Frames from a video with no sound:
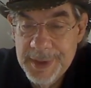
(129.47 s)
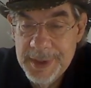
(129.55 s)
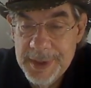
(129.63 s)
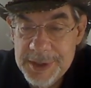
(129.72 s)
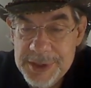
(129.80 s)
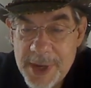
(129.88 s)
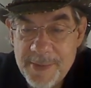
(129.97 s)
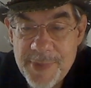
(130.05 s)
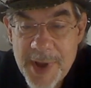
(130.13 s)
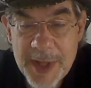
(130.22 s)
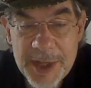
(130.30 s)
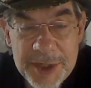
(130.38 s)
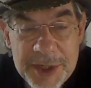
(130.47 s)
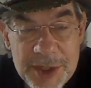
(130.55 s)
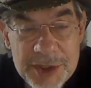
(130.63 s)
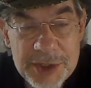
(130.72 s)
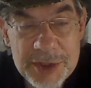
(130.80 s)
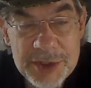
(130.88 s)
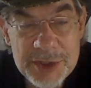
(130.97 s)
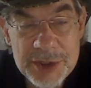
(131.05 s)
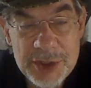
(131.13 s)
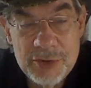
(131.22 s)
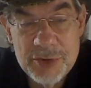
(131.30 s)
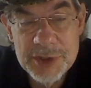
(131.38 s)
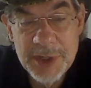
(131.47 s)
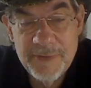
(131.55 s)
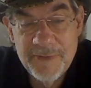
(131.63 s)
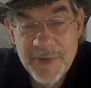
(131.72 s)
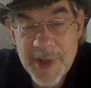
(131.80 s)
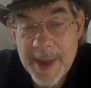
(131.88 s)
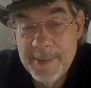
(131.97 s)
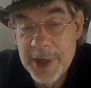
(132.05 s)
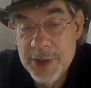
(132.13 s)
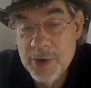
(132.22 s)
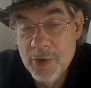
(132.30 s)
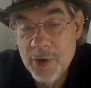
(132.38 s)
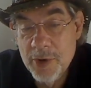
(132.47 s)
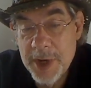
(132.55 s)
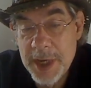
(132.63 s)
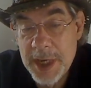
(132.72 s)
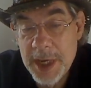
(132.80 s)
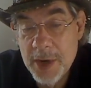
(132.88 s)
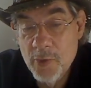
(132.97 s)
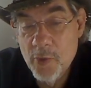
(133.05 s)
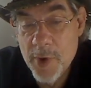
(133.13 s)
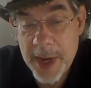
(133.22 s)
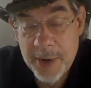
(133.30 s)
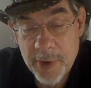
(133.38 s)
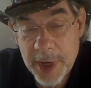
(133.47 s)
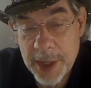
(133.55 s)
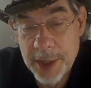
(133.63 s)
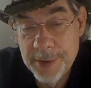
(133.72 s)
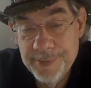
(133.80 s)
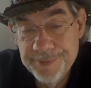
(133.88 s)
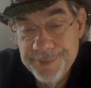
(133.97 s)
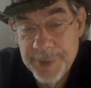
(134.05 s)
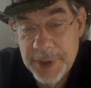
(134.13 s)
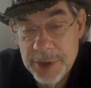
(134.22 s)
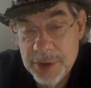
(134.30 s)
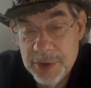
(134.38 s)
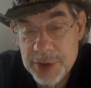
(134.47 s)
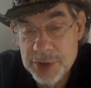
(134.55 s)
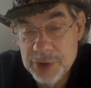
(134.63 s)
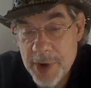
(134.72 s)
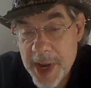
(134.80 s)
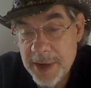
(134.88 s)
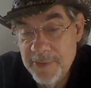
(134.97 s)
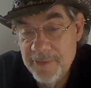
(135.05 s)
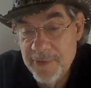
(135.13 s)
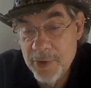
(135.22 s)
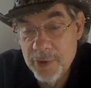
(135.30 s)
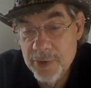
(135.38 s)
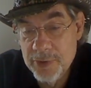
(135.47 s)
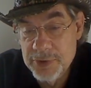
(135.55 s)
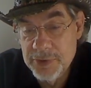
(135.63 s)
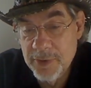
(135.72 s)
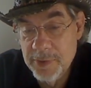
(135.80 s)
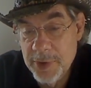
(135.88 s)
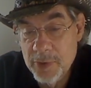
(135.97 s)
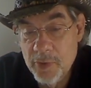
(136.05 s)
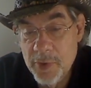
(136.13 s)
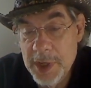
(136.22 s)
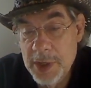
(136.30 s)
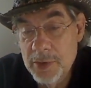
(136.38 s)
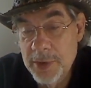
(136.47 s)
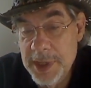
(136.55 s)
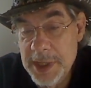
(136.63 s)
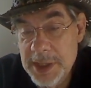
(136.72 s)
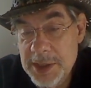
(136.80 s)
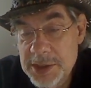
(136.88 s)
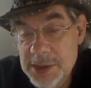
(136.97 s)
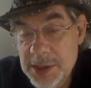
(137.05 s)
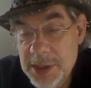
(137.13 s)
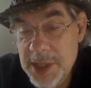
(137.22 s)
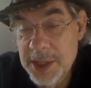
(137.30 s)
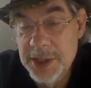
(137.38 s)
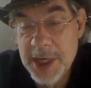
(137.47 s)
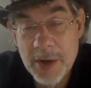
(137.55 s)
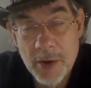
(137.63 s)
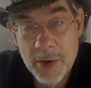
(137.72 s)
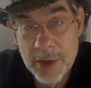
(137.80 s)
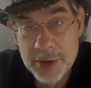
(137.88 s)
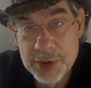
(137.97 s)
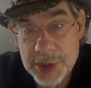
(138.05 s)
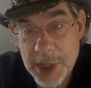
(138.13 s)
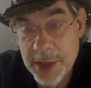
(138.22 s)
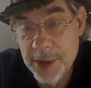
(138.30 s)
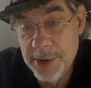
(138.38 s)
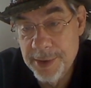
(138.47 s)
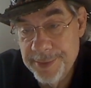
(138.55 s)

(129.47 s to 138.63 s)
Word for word: Some politicians use inflammatory rhetoric to distract voters from the real needs that they all share.